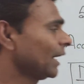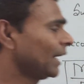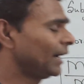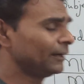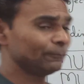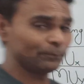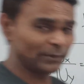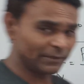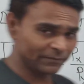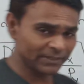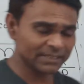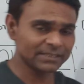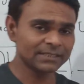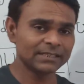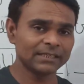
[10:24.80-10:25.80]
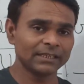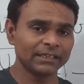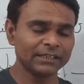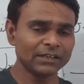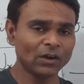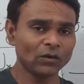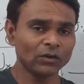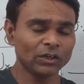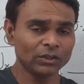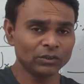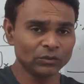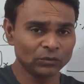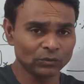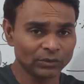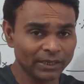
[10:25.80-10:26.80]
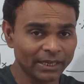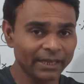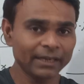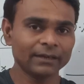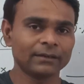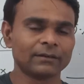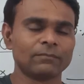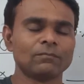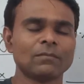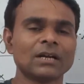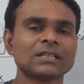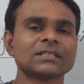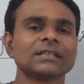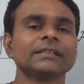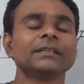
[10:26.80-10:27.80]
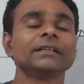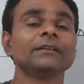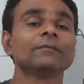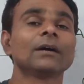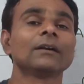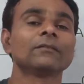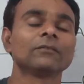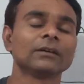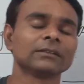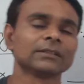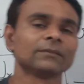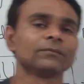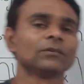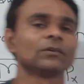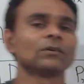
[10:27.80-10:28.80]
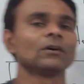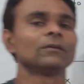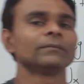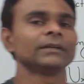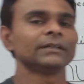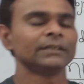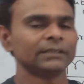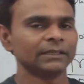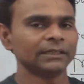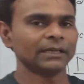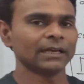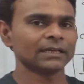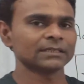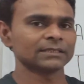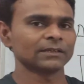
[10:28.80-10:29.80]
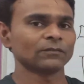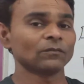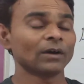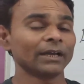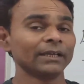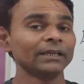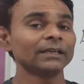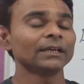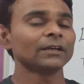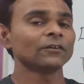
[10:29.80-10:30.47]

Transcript: And previously, in order to get Marshallian demand function for commodity x and y,